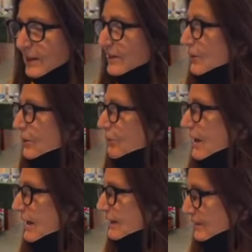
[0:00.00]
their
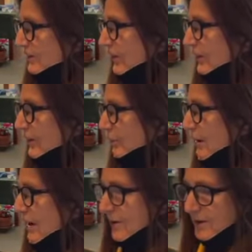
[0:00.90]
threat to his
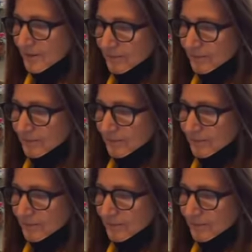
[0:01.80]
power.